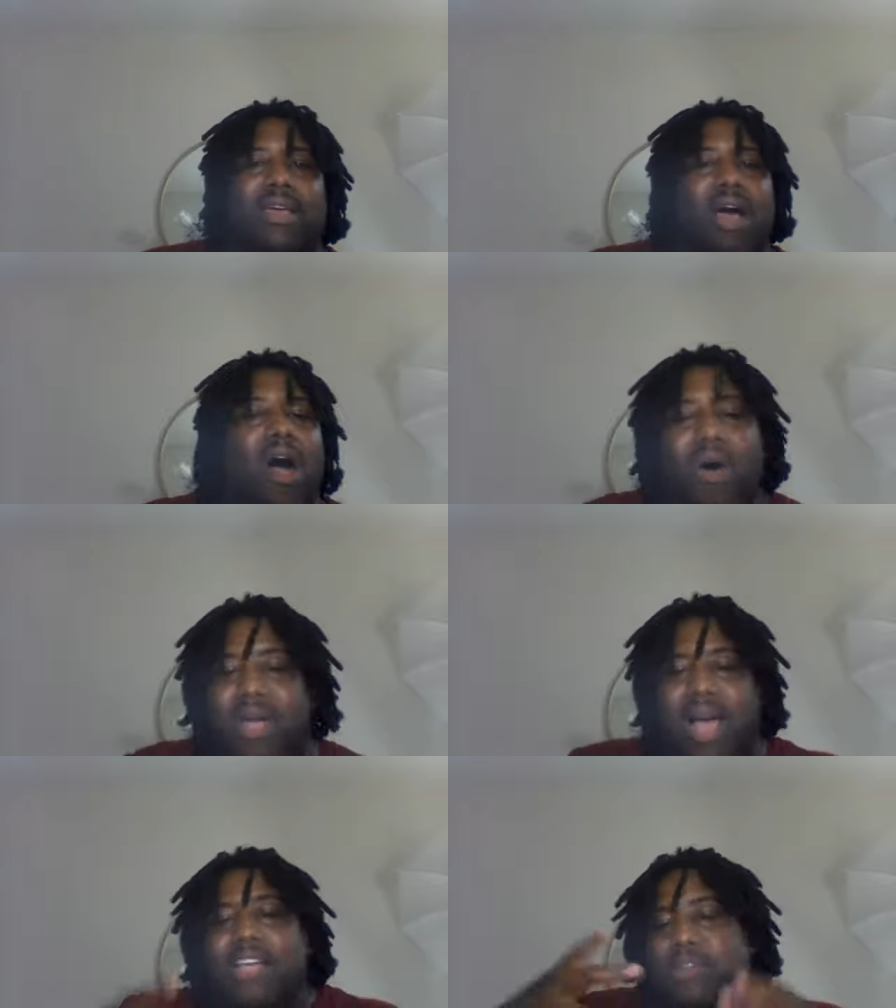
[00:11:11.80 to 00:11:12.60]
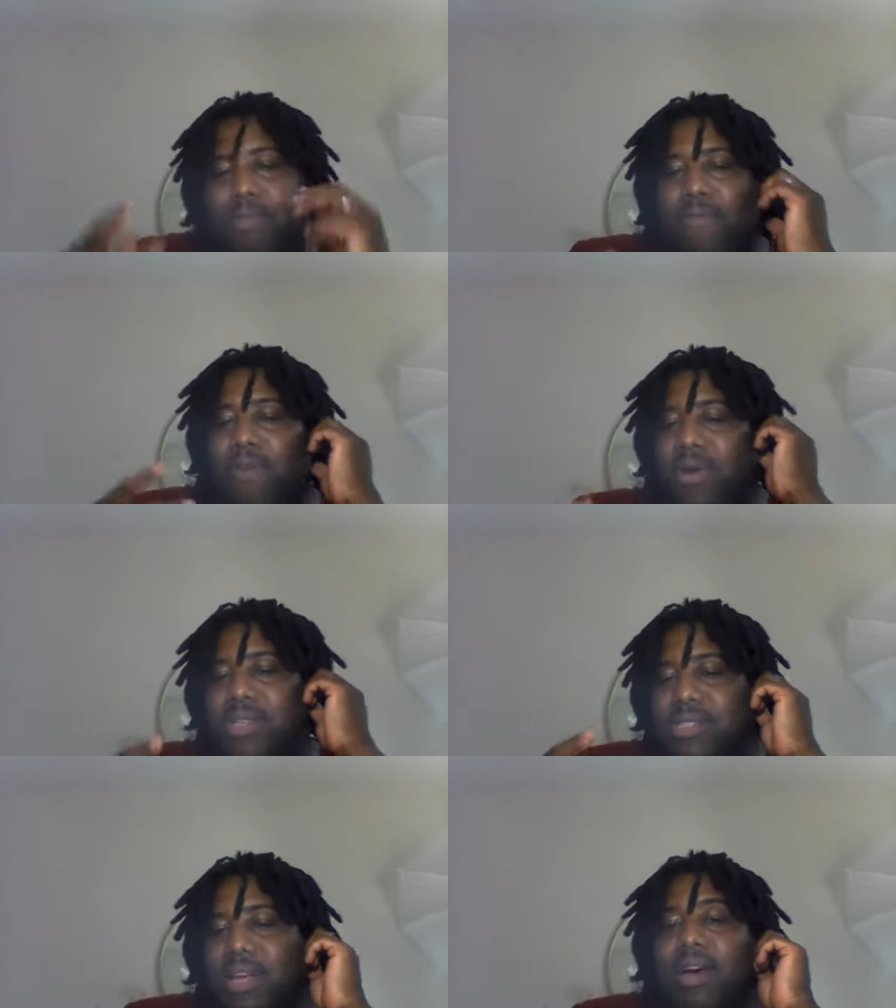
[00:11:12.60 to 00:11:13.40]
All kinds of perverted
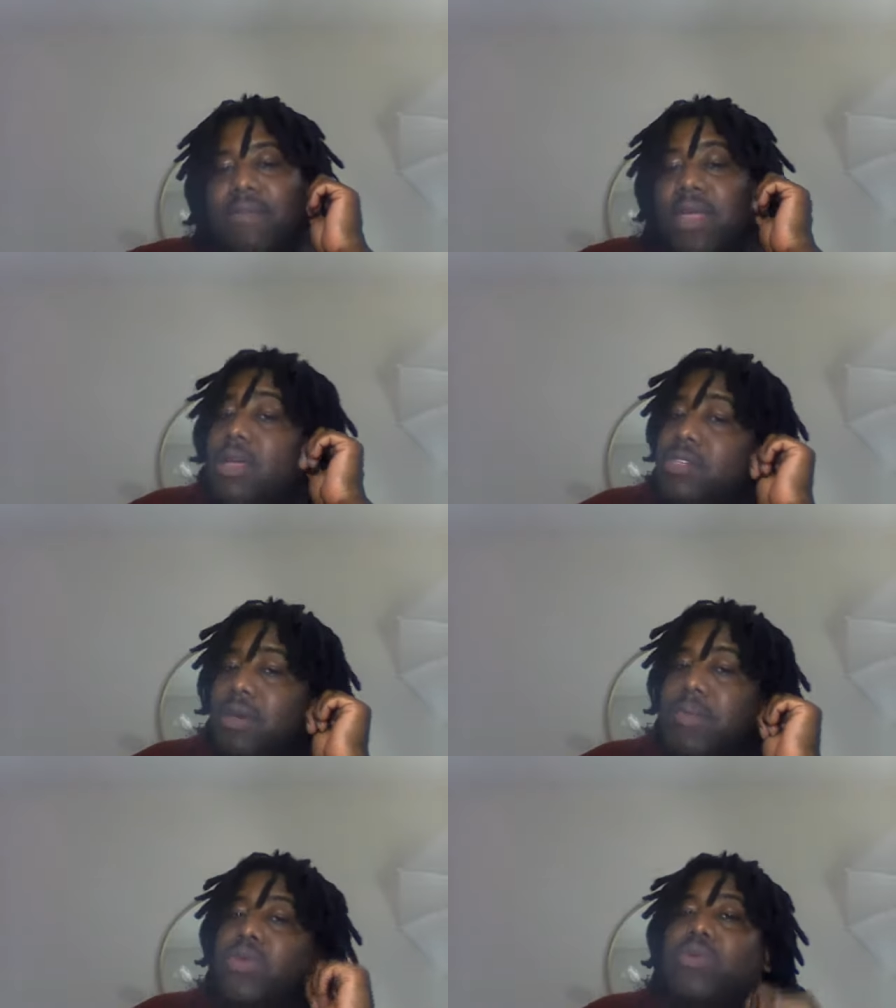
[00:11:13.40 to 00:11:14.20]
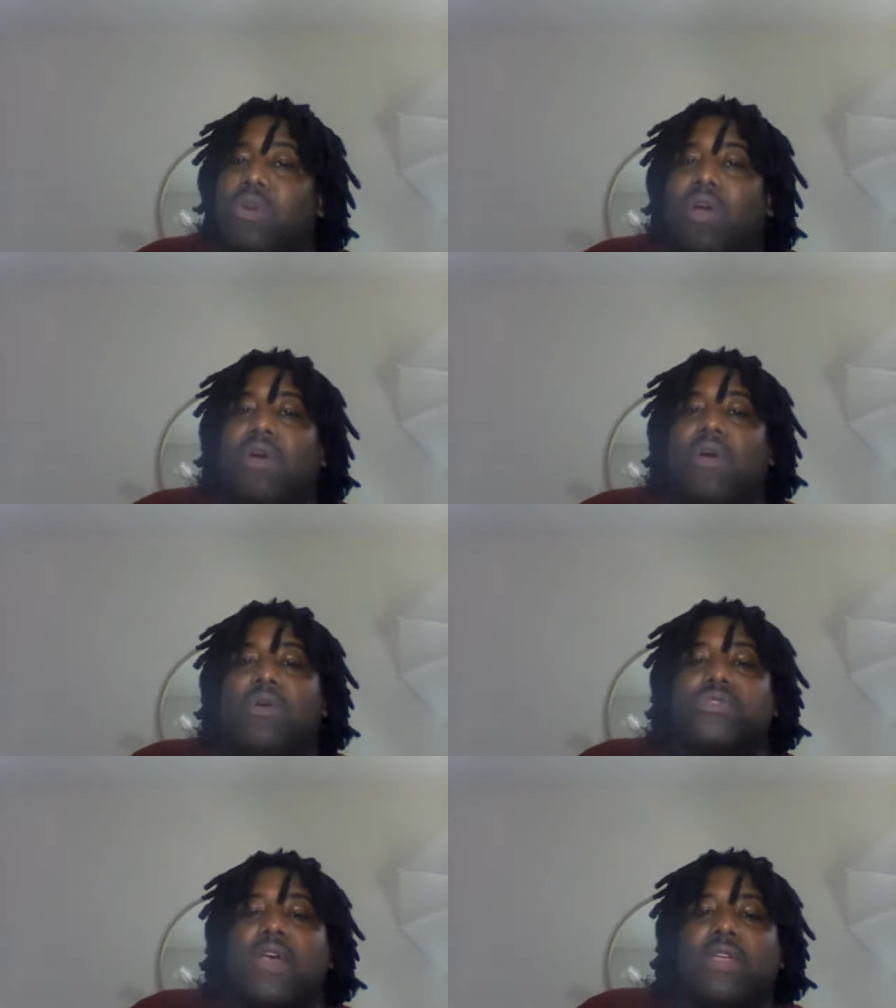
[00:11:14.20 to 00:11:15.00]
stuff. Some of you
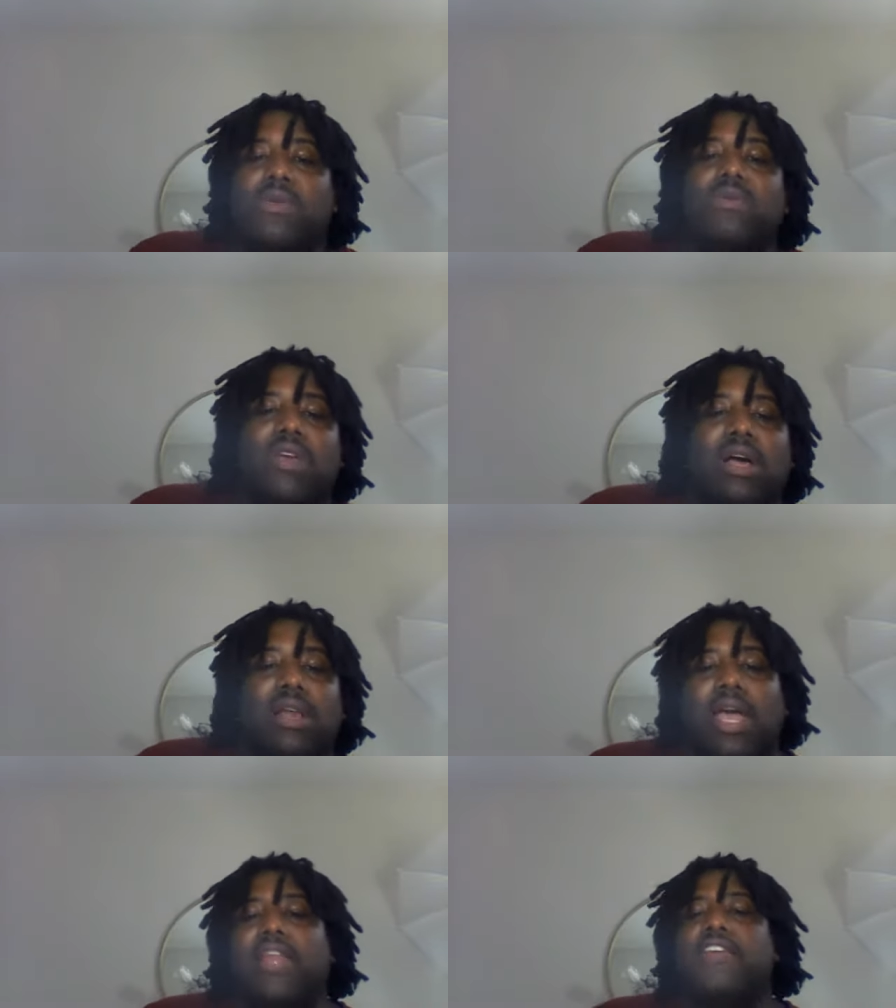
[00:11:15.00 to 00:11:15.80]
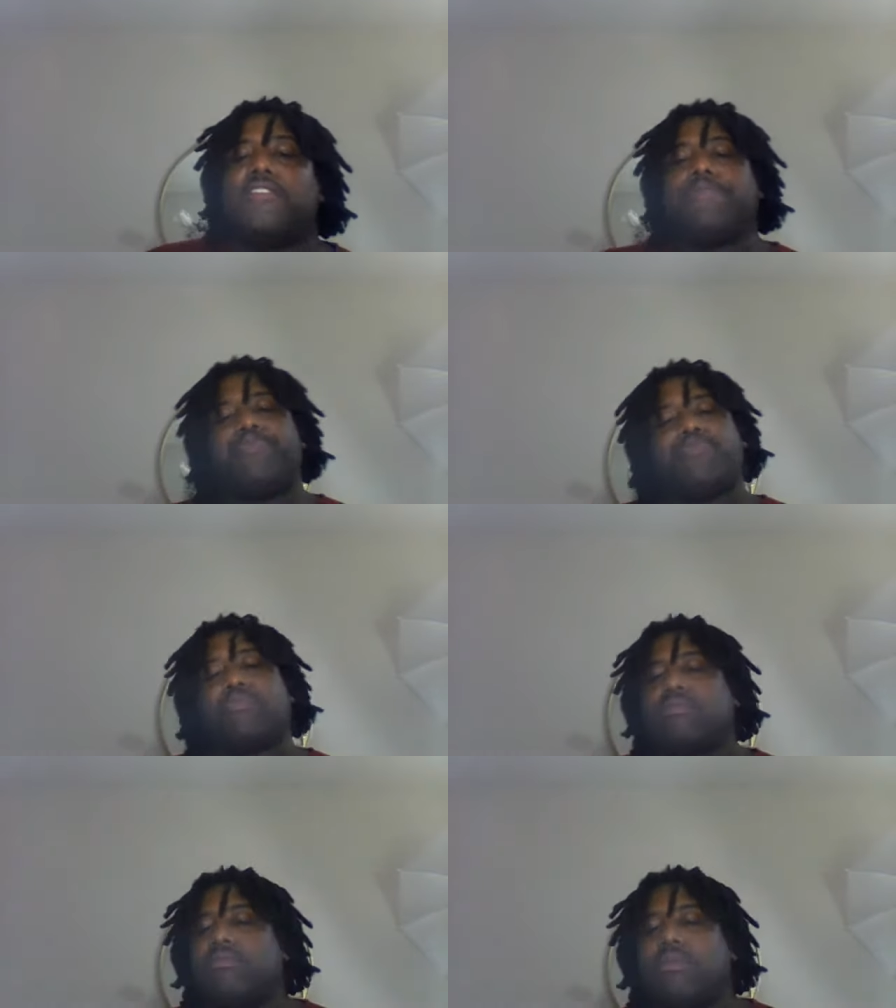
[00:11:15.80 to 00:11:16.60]
girls, you young ladies,
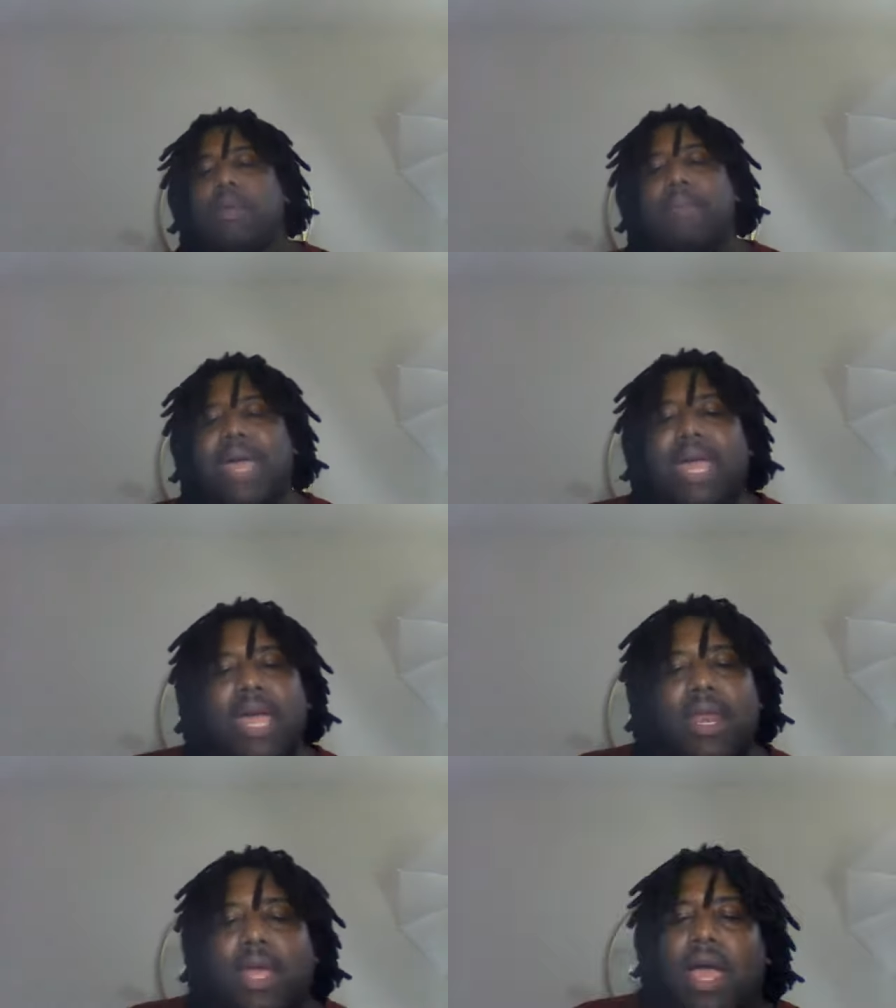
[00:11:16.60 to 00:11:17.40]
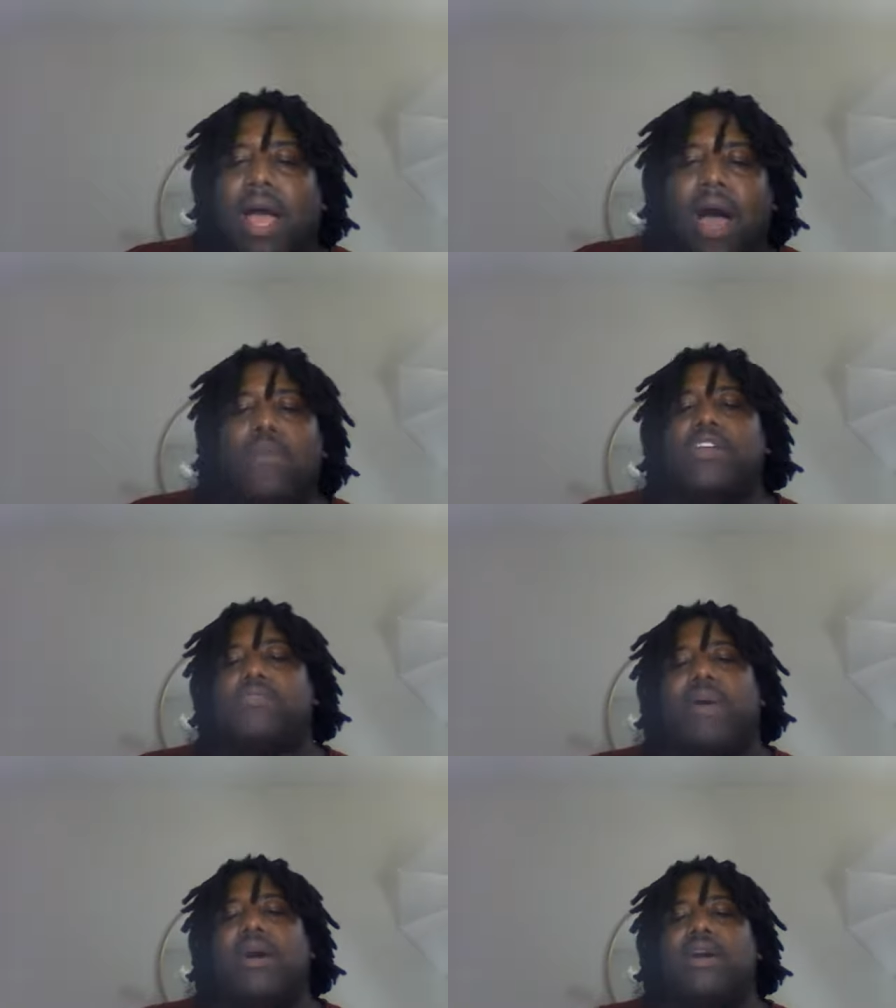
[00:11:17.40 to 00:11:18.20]
man, I wish
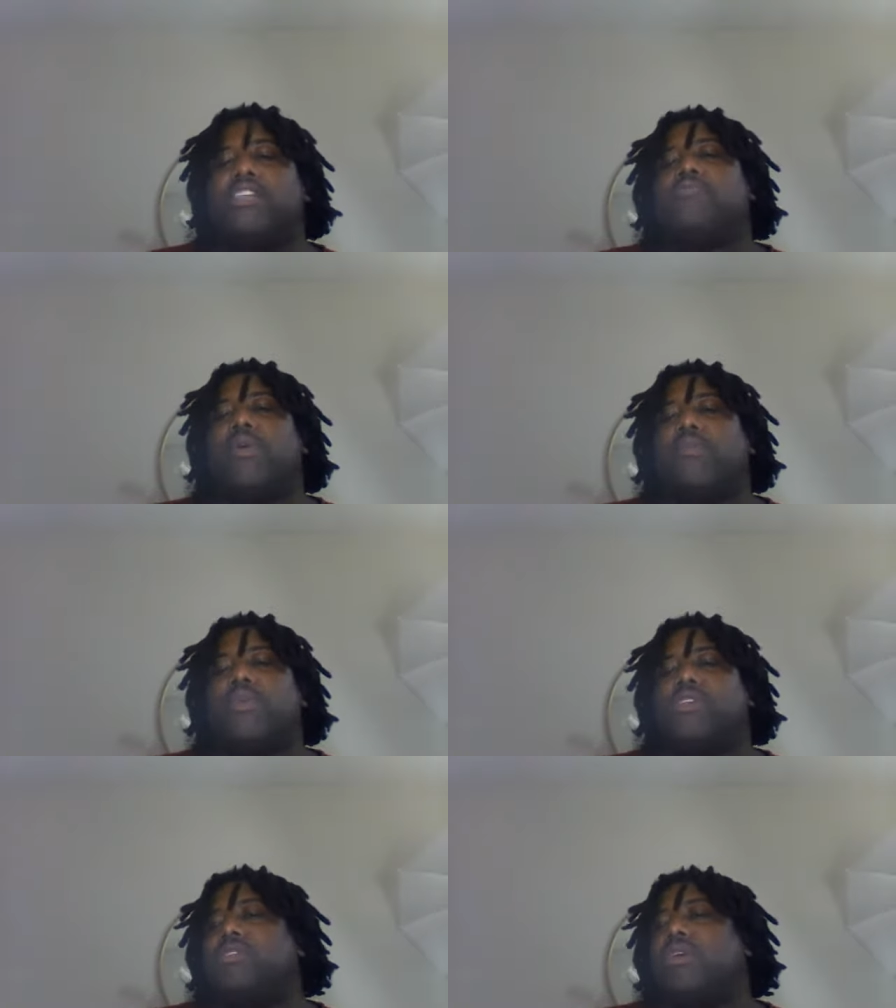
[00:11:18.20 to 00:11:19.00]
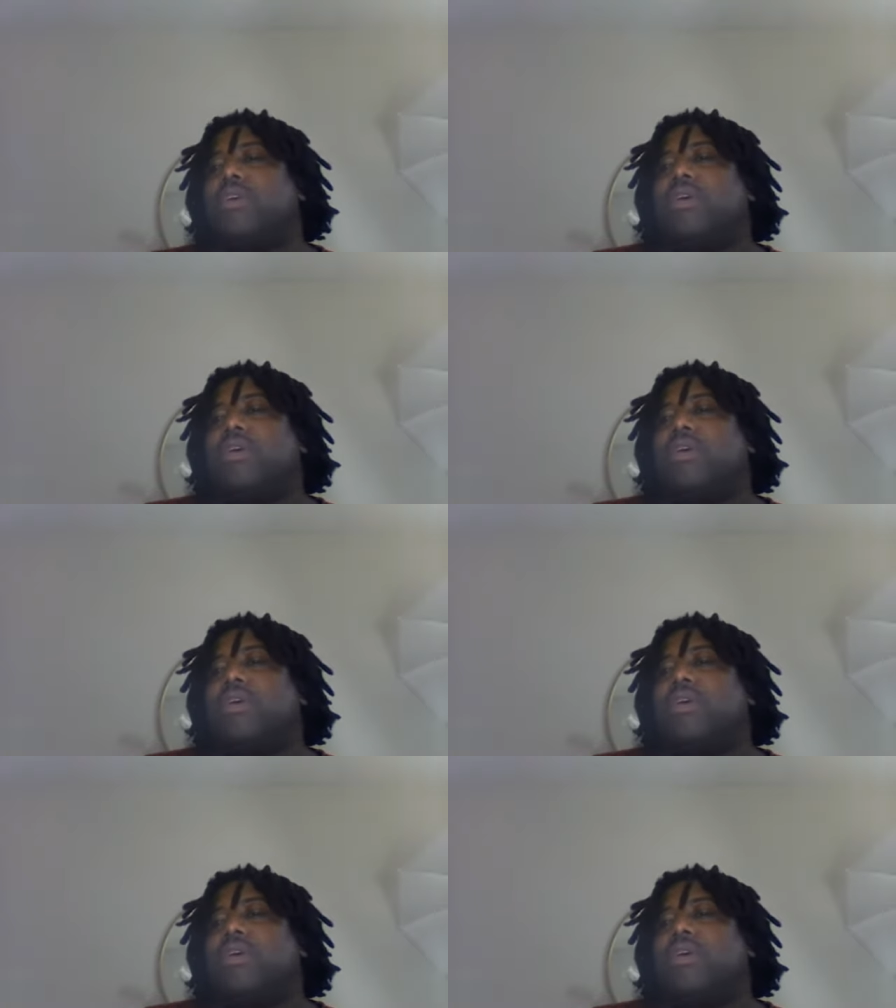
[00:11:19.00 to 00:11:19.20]
my husband was,